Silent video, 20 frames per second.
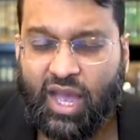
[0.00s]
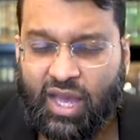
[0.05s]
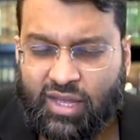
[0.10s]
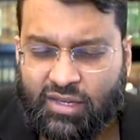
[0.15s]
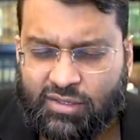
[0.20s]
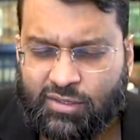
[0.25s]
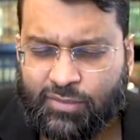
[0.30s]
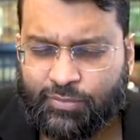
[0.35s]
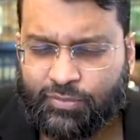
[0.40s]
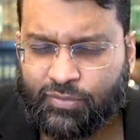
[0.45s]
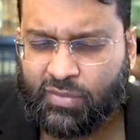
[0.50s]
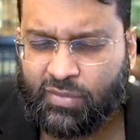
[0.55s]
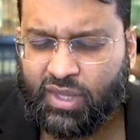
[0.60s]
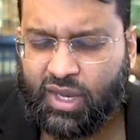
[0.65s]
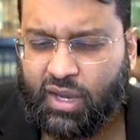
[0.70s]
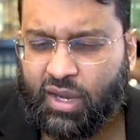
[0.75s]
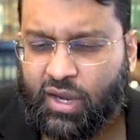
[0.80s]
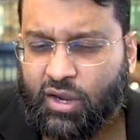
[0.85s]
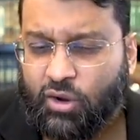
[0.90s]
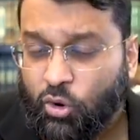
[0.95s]
And
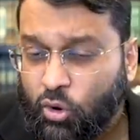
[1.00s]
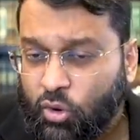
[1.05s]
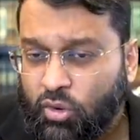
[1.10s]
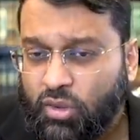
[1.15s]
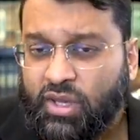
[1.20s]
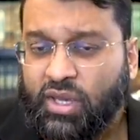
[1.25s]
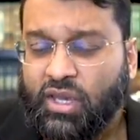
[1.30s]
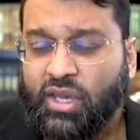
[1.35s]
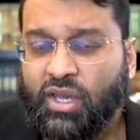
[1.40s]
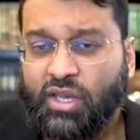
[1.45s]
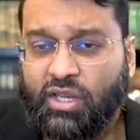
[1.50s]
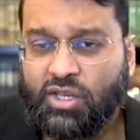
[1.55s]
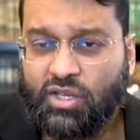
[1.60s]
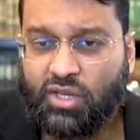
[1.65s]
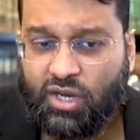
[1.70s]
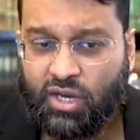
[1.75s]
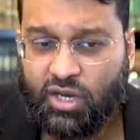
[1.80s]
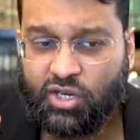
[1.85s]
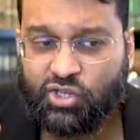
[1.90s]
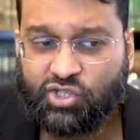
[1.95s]
uh, early uh,
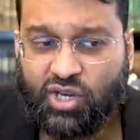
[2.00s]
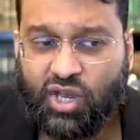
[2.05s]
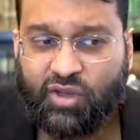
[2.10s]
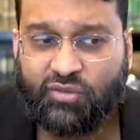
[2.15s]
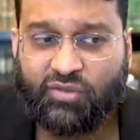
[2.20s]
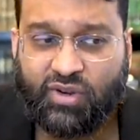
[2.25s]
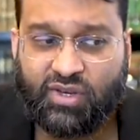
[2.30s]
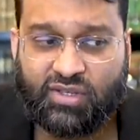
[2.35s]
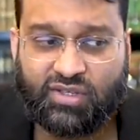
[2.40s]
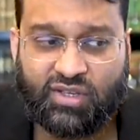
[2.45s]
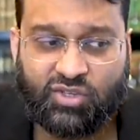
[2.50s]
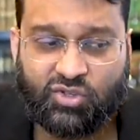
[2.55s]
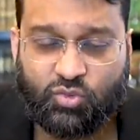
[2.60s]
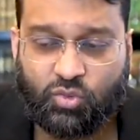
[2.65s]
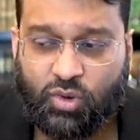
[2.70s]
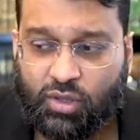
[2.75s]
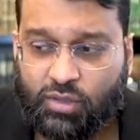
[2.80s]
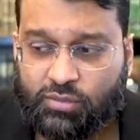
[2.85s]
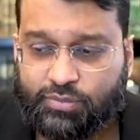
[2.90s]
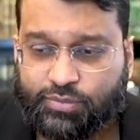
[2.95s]
Shafi'is as
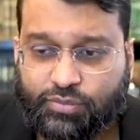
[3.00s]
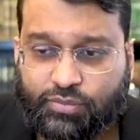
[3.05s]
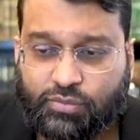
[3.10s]
well